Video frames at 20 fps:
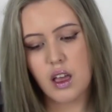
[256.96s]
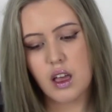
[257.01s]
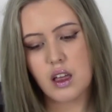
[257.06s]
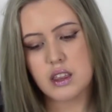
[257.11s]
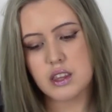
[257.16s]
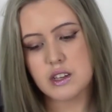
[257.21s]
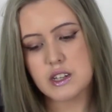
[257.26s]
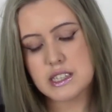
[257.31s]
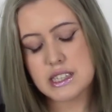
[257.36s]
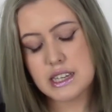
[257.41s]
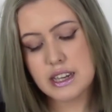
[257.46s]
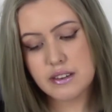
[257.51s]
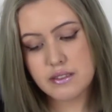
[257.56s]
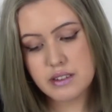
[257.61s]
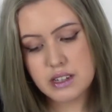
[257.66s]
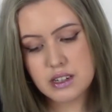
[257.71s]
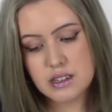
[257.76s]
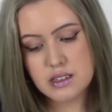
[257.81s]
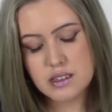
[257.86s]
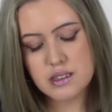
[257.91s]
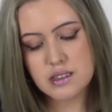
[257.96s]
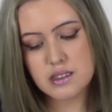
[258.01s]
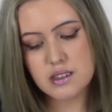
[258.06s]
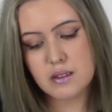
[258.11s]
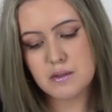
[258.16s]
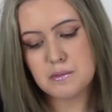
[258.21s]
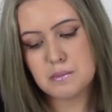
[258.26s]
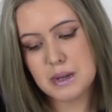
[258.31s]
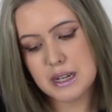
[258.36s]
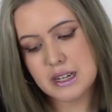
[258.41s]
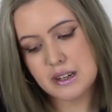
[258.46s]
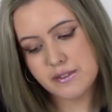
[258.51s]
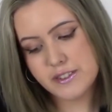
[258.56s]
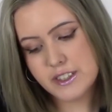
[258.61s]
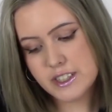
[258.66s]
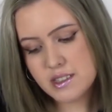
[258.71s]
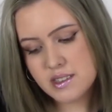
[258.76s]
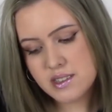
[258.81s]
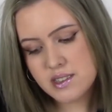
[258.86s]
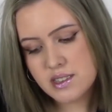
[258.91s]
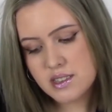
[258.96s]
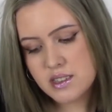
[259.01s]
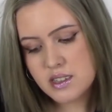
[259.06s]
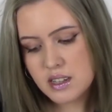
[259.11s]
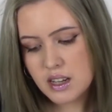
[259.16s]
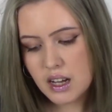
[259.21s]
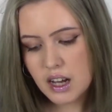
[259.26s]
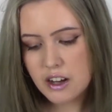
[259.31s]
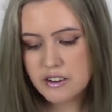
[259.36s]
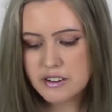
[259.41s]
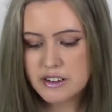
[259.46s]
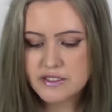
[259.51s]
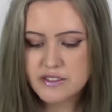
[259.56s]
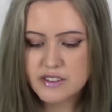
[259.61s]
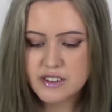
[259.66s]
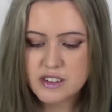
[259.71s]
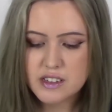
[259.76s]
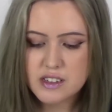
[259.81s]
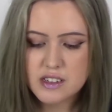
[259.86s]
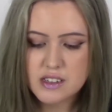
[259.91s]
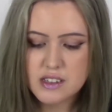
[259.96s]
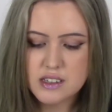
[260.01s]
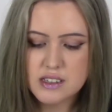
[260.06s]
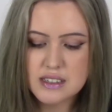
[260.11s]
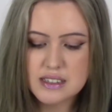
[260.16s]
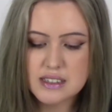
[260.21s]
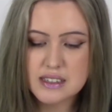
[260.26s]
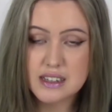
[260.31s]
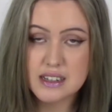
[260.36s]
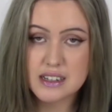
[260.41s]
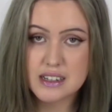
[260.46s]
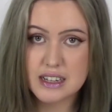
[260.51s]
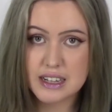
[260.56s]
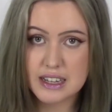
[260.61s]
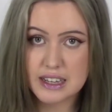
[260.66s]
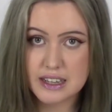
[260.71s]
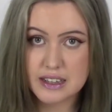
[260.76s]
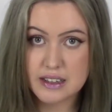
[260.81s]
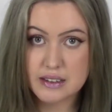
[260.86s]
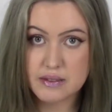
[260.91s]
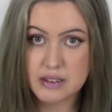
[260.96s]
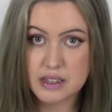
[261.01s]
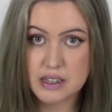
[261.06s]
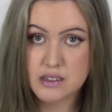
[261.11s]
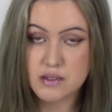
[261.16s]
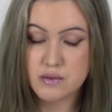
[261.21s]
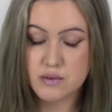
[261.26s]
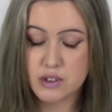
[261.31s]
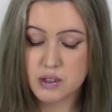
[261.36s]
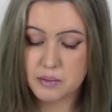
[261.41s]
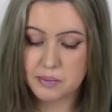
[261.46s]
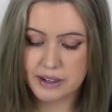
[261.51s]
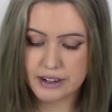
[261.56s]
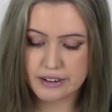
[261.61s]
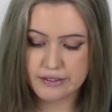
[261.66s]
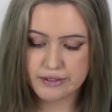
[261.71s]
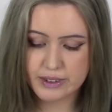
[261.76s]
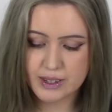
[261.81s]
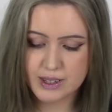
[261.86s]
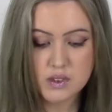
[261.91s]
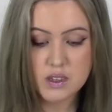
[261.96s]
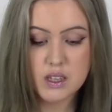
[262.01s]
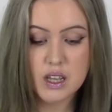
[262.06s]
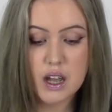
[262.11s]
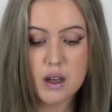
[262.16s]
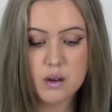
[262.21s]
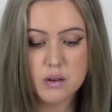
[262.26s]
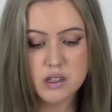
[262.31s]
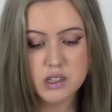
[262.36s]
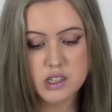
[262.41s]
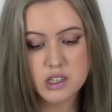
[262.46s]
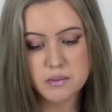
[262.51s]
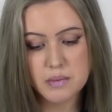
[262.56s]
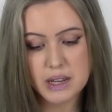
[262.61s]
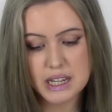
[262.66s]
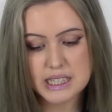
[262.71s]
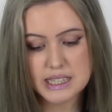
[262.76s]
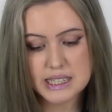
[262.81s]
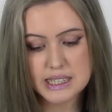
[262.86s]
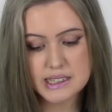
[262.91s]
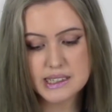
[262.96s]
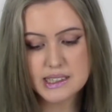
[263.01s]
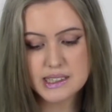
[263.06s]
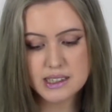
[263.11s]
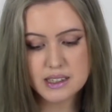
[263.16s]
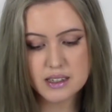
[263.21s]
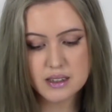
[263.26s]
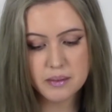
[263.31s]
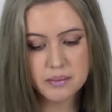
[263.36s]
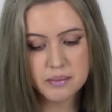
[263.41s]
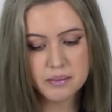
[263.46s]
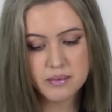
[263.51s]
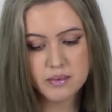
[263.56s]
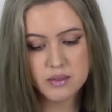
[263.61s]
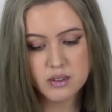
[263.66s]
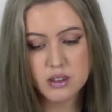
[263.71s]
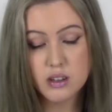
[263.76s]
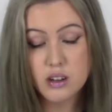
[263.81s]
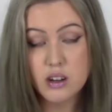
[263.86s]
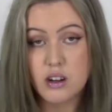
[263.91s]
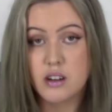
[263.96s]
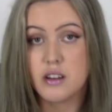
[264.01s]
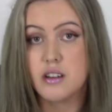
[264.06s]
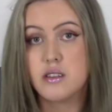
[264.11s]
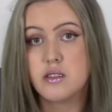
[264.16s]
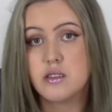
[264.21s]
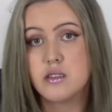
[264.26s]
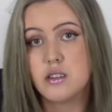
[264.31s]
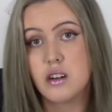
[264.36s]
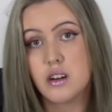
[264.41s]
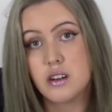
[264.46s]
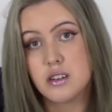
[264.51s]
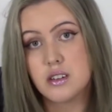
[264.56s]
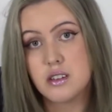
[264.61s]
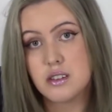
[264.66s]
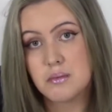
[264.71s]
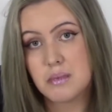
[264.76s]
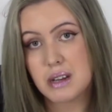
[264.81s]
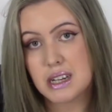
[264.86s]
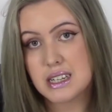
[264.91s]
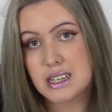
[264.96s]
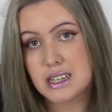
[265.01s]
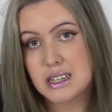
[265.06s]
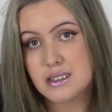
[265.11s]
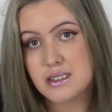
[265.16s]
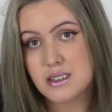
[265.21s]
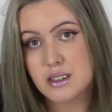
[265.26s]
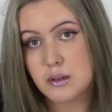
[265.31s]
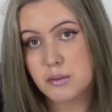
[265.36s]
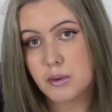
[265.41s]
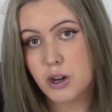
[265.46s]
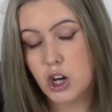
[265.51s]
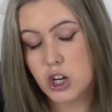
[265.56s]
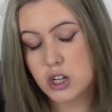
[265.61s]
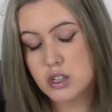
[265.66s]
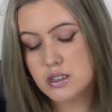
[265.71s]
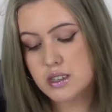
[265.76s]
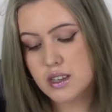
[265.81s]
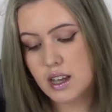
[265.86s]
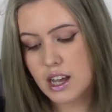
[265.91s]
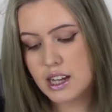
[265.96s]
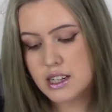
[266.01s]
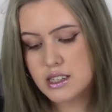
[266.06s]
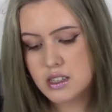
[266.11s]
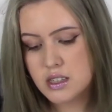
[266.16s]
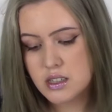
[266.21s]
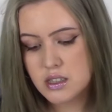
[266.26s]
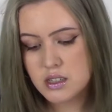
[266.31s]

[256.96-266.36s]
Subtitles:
There is evidence of benefit, however, it is unclear if there is full benefit. Now on to magnesium, or known as magnesium oxide.